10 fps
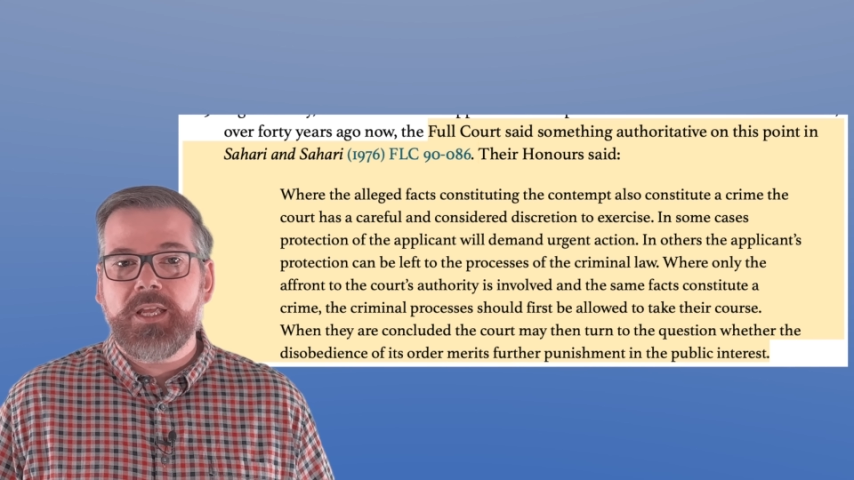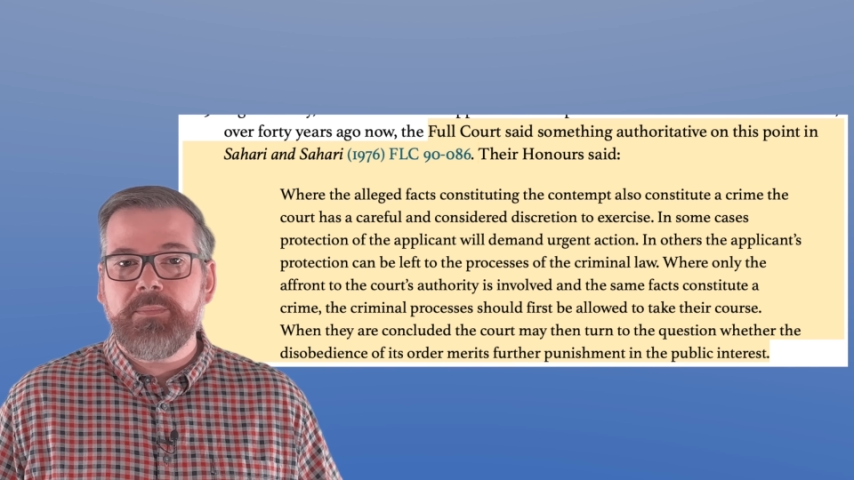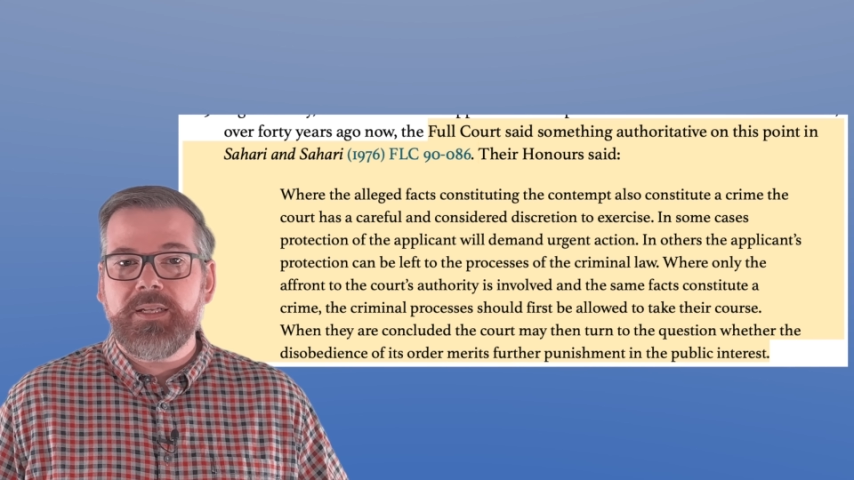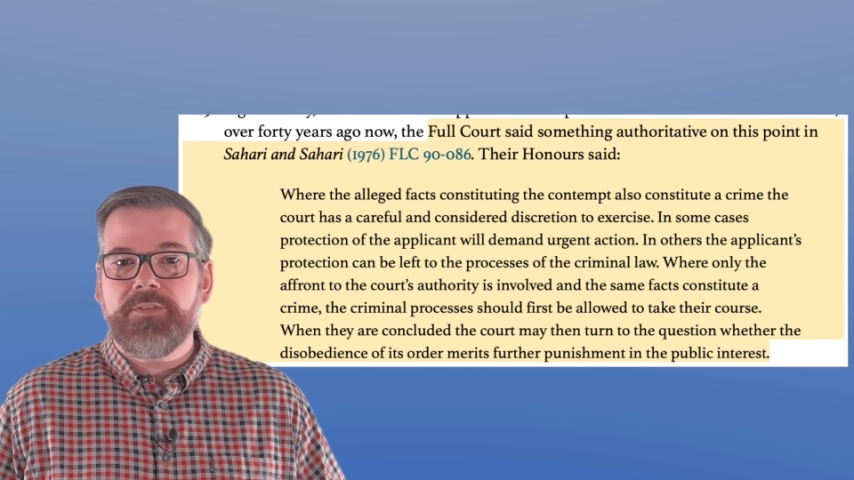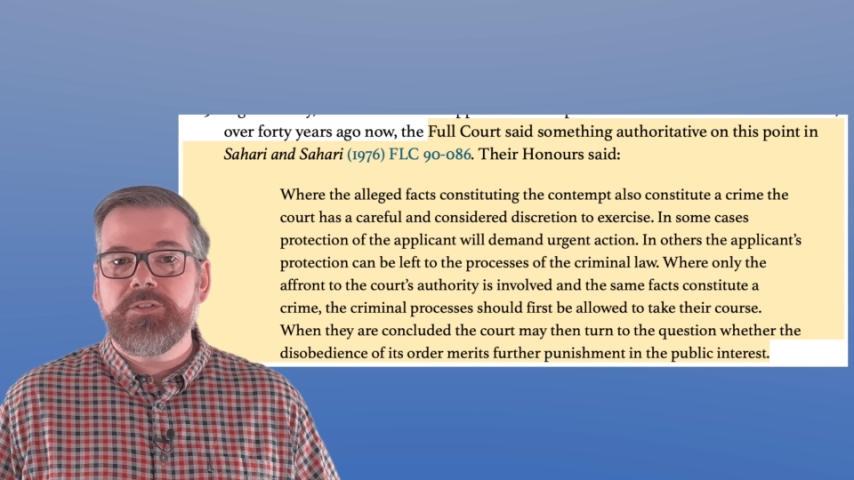can be
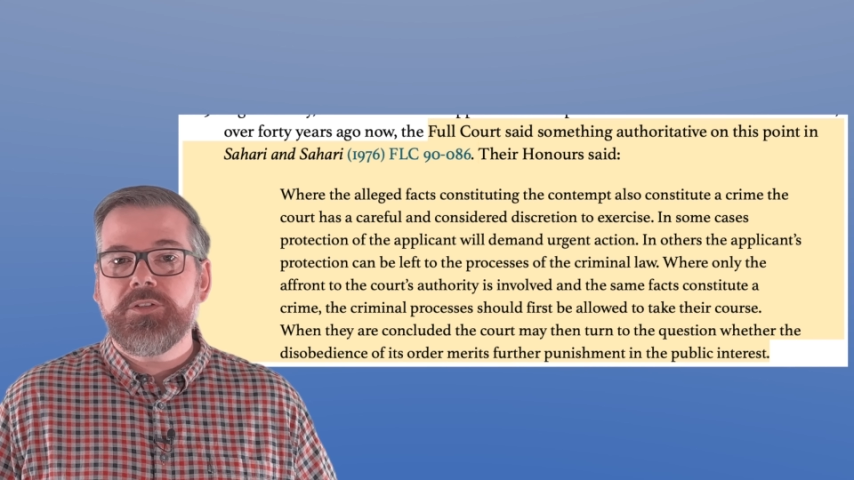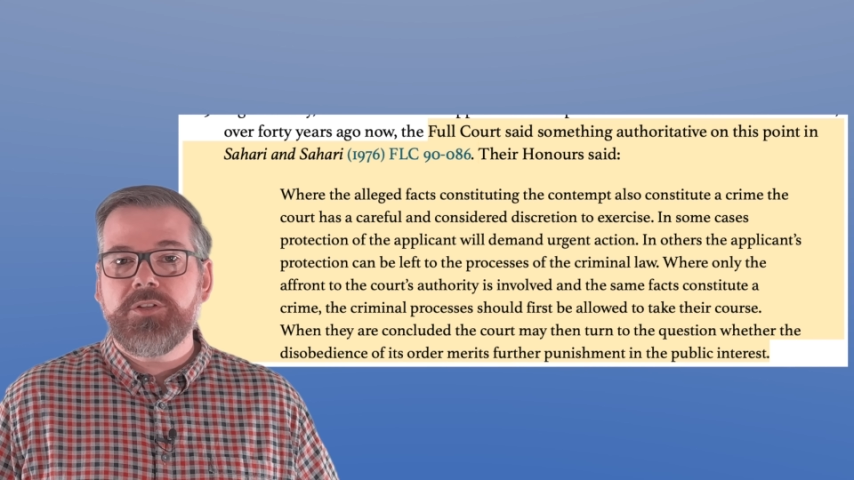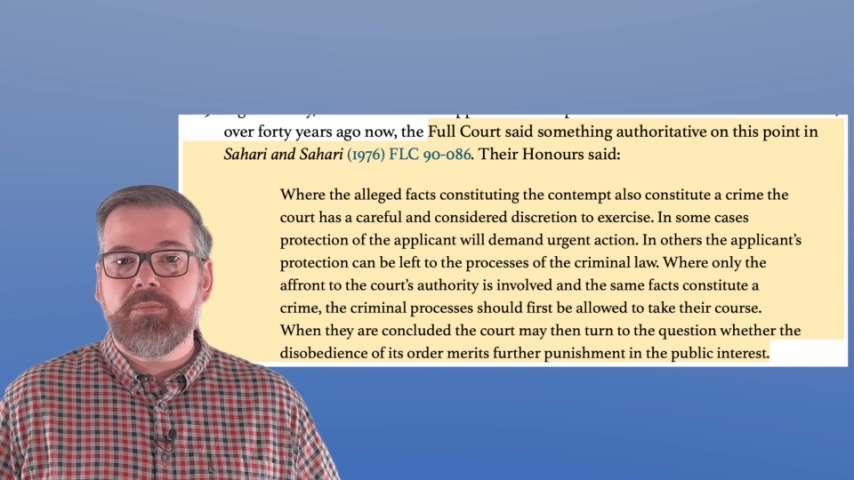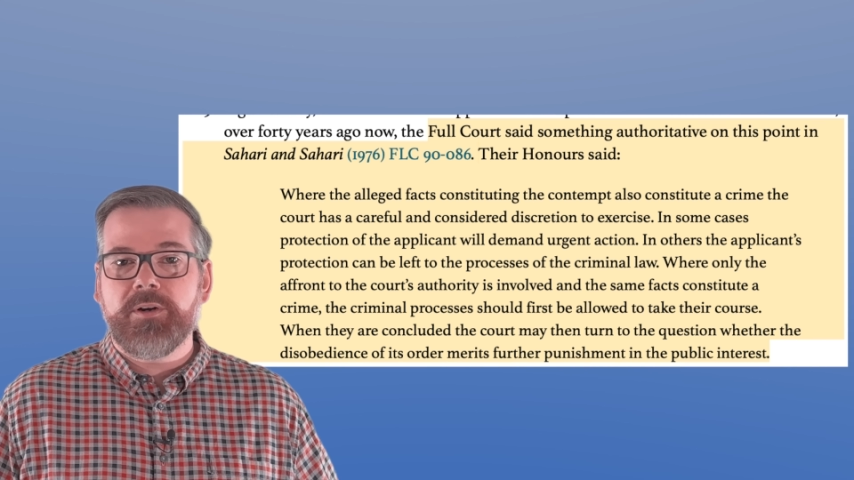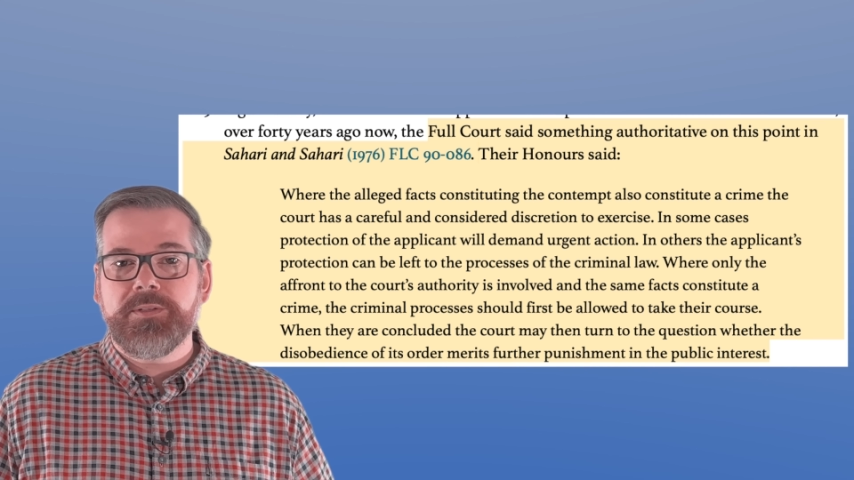left to
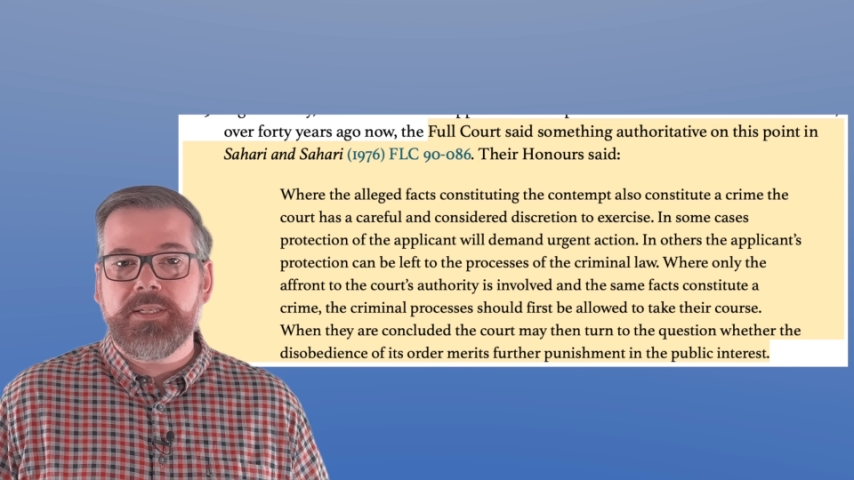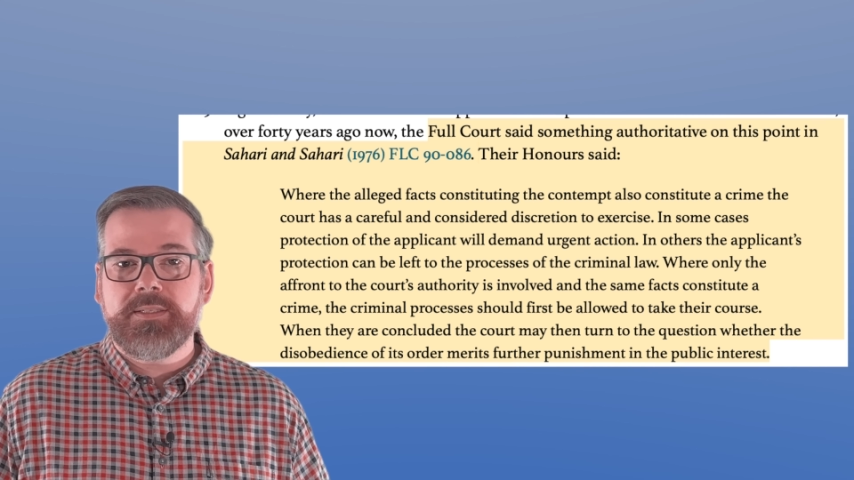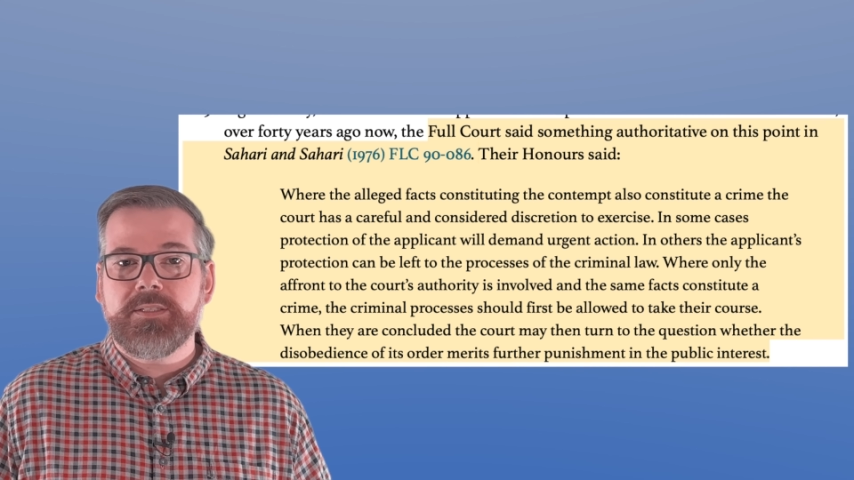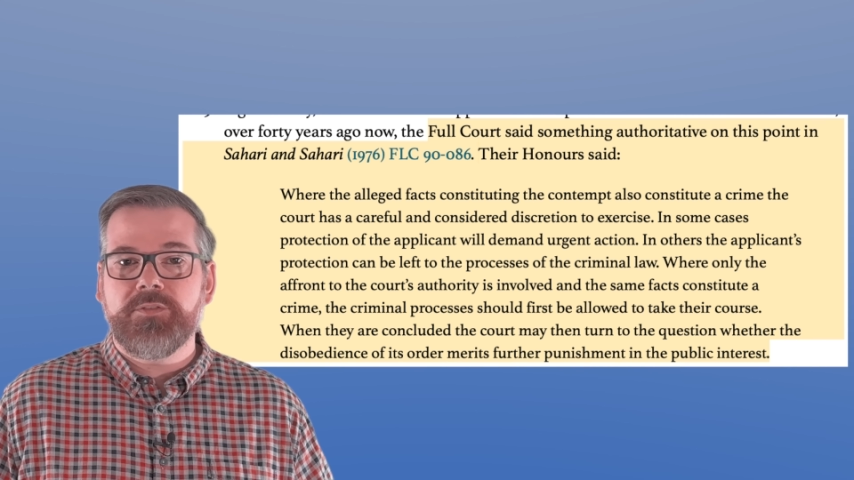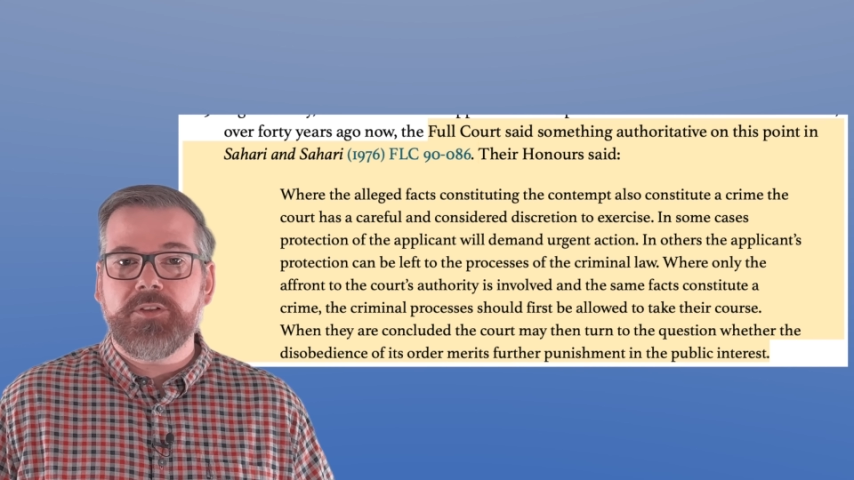the processes of the